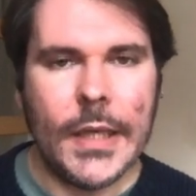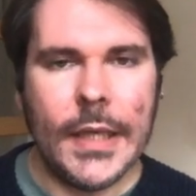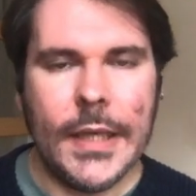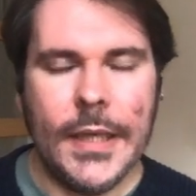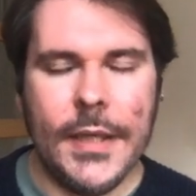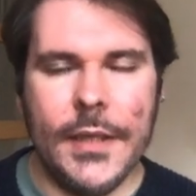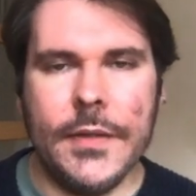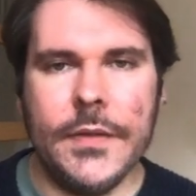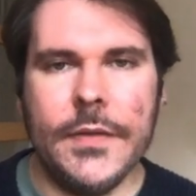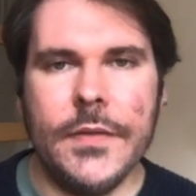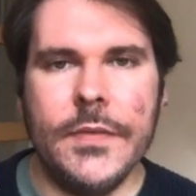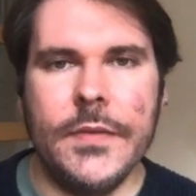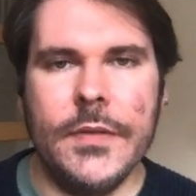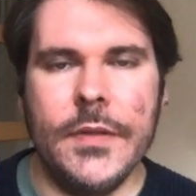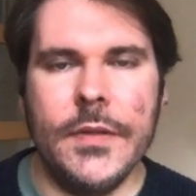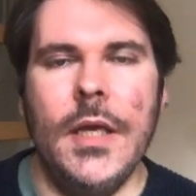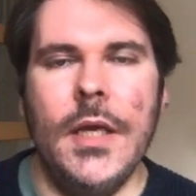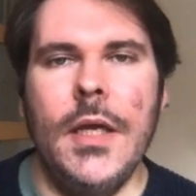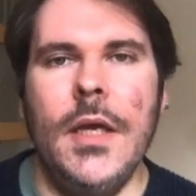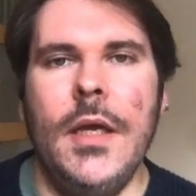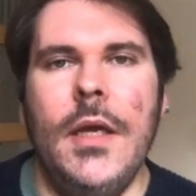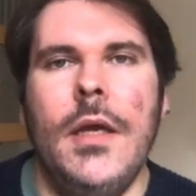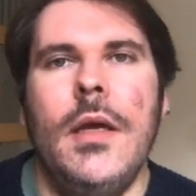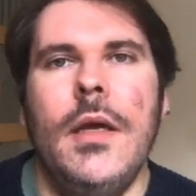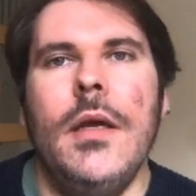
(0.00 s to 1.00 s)
His
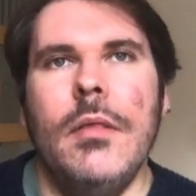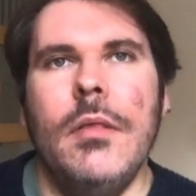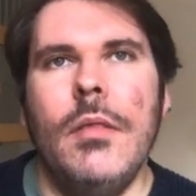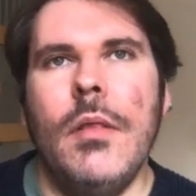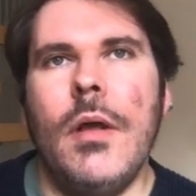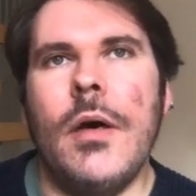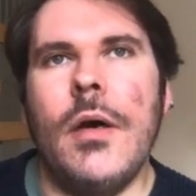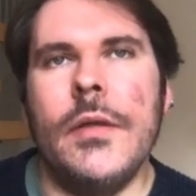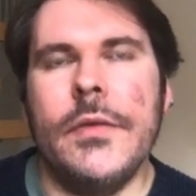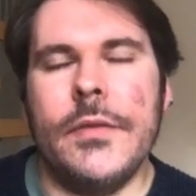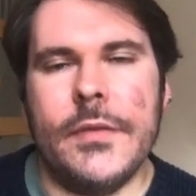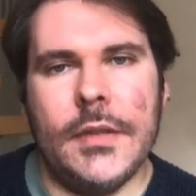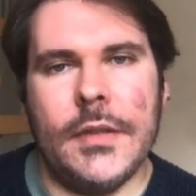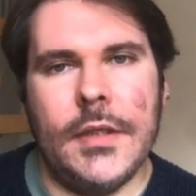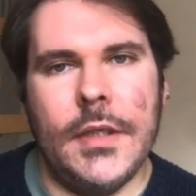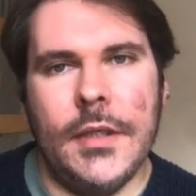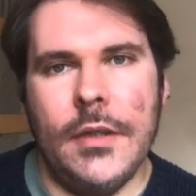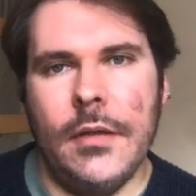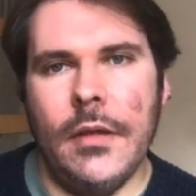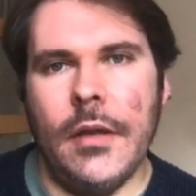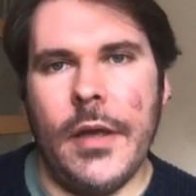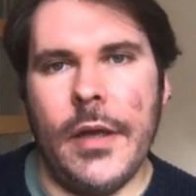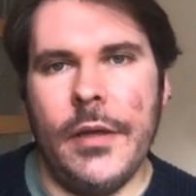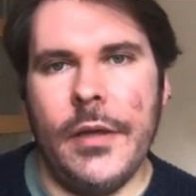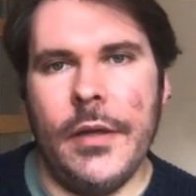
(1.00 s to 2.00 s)
lot
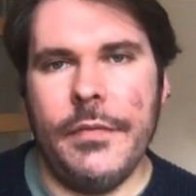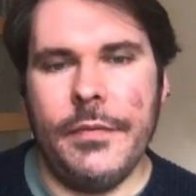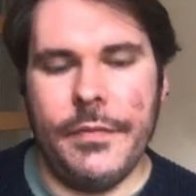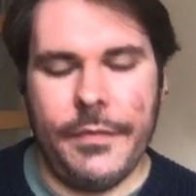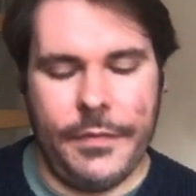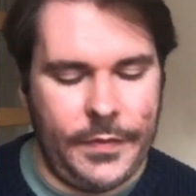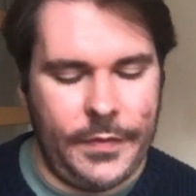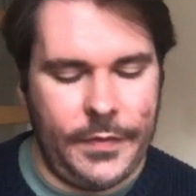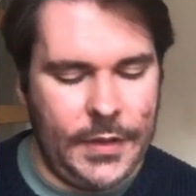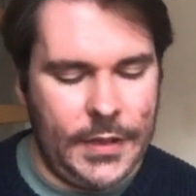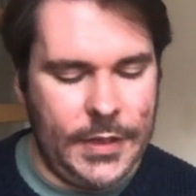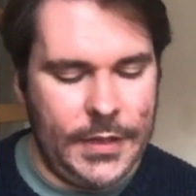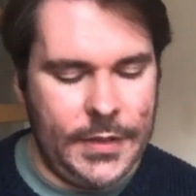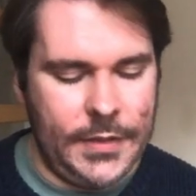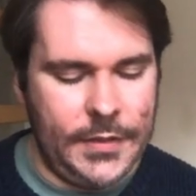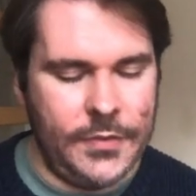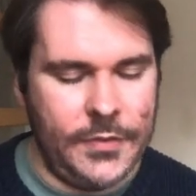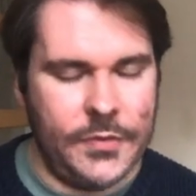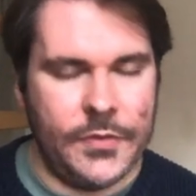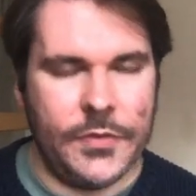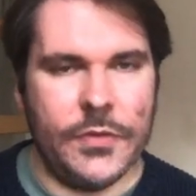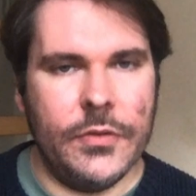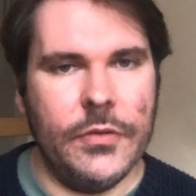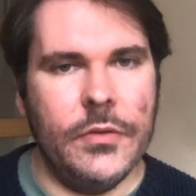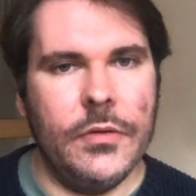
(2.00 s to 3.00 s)
in life
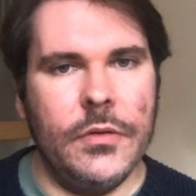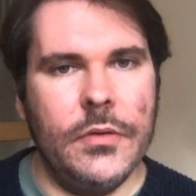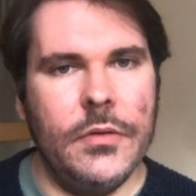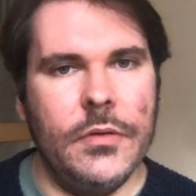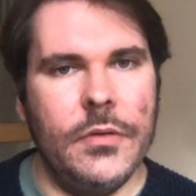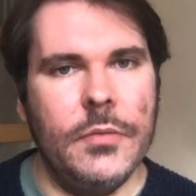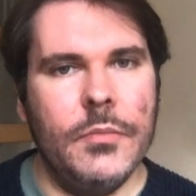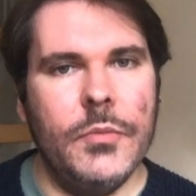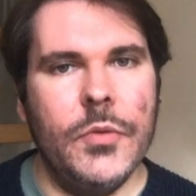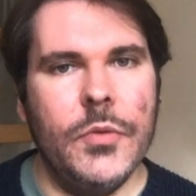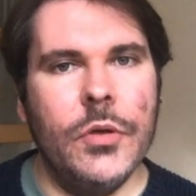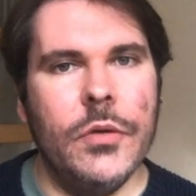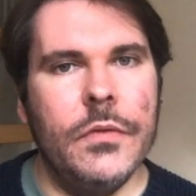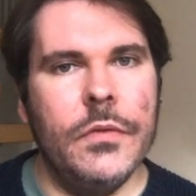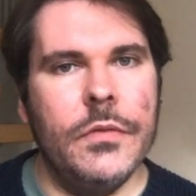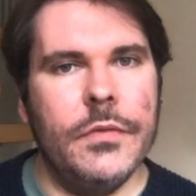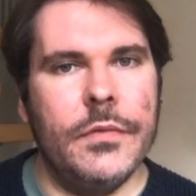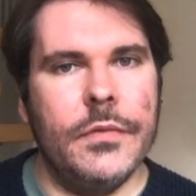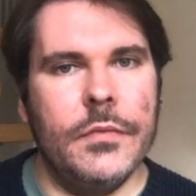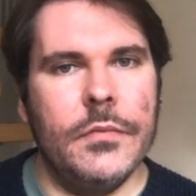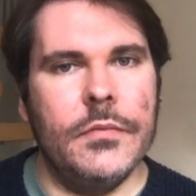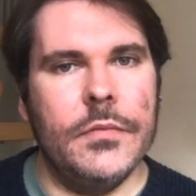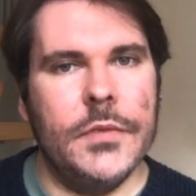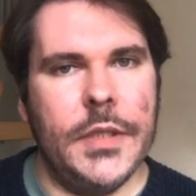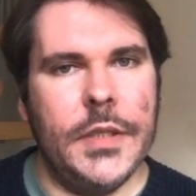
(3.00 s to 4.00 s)
is to
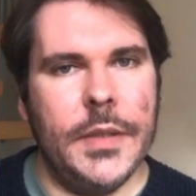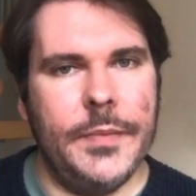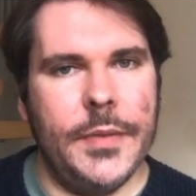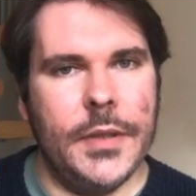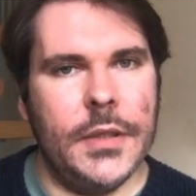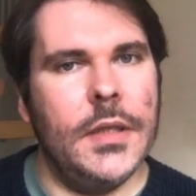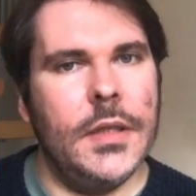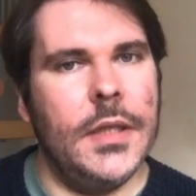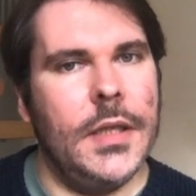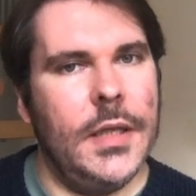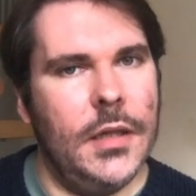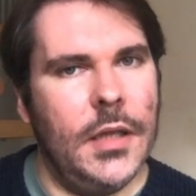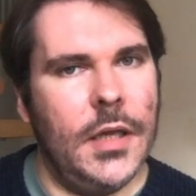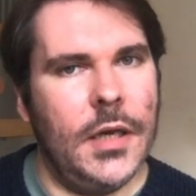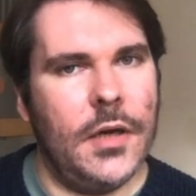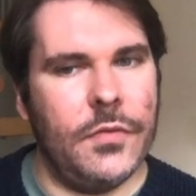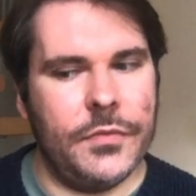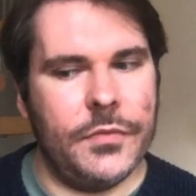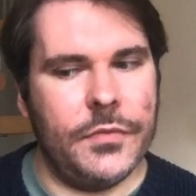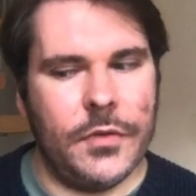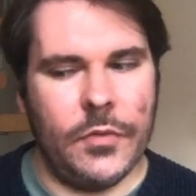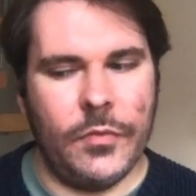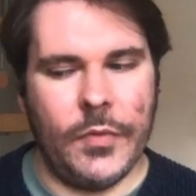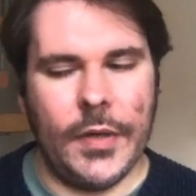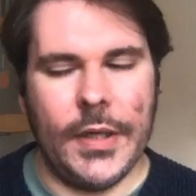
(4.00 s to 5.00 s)
move typically
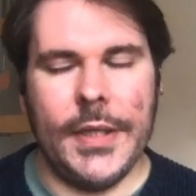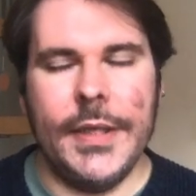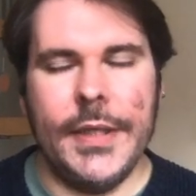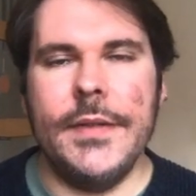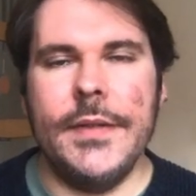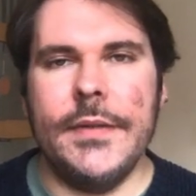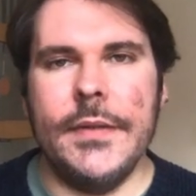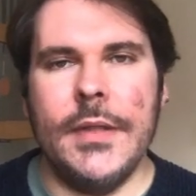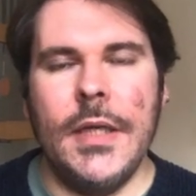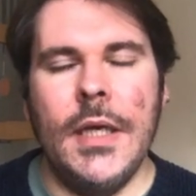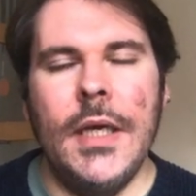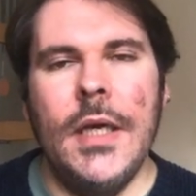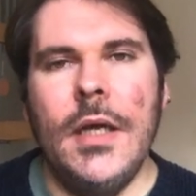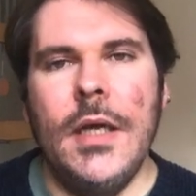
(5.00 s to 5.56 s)
left to right